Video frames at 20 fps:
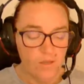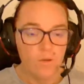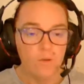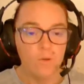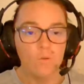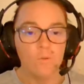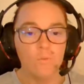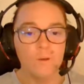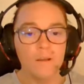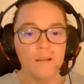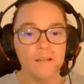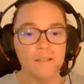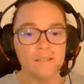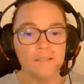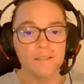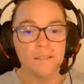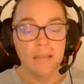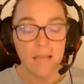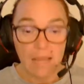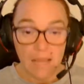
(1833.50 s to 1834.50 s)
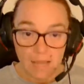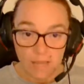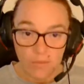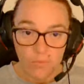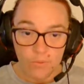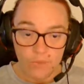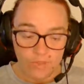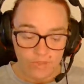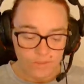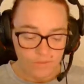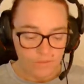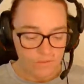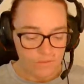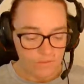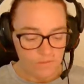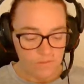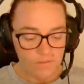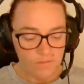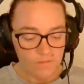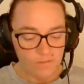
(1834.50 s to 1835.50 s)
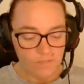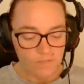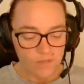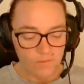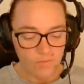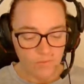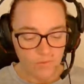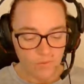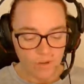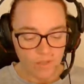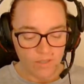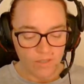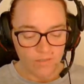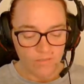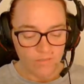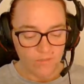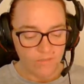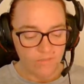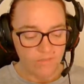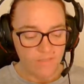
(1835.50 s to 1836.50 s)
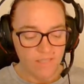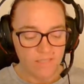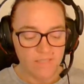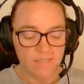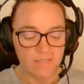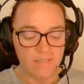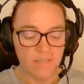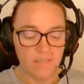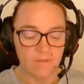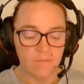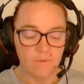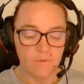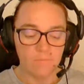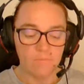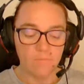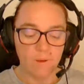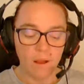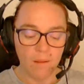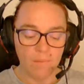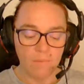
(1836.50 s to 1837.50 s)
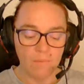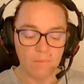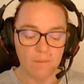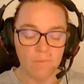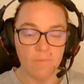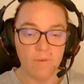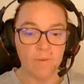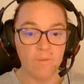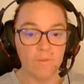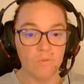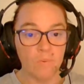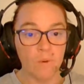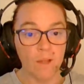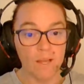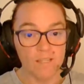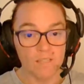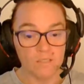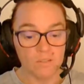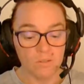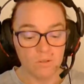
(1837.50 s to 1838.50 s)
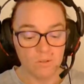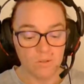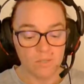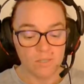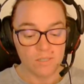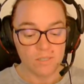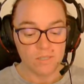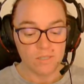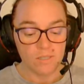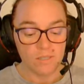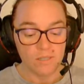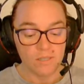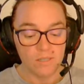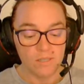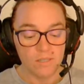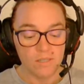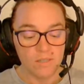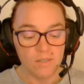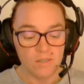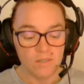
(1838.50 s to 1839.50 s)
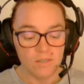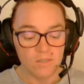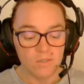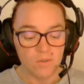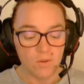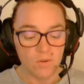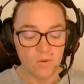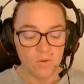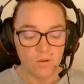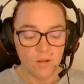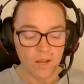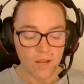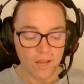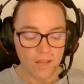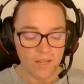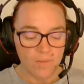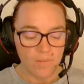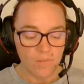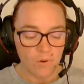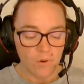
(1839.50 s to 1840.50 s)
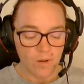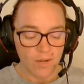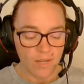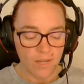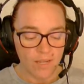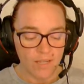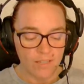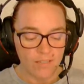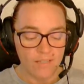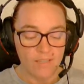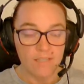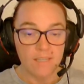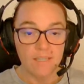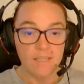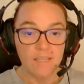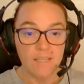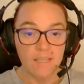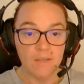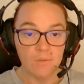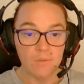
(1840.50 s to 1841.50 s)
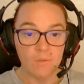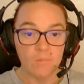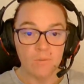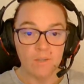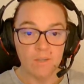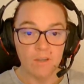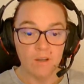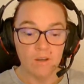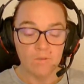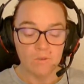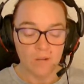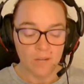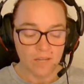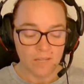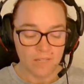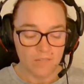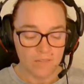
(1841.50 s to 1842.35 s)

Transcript: "Well, I will," said Marilla, reflecting that it would probably be the wiser course. "Don't cry any more, Anne. It will be all right."